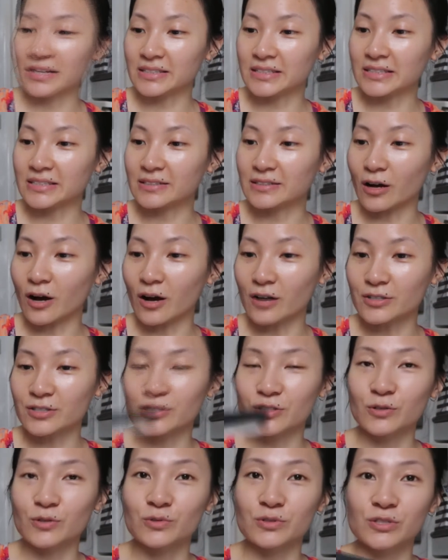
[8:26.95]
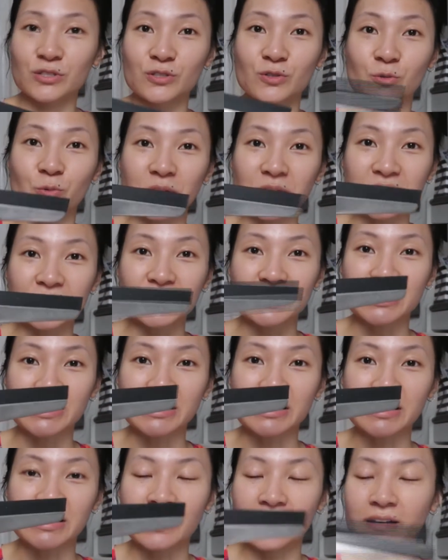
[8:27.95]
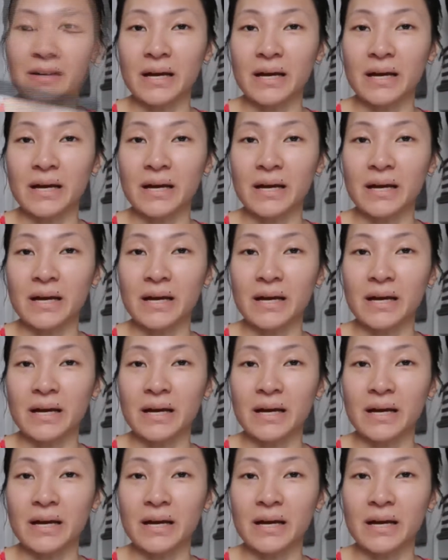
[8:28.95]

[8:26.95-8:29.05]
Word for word: the OXO Squeegee.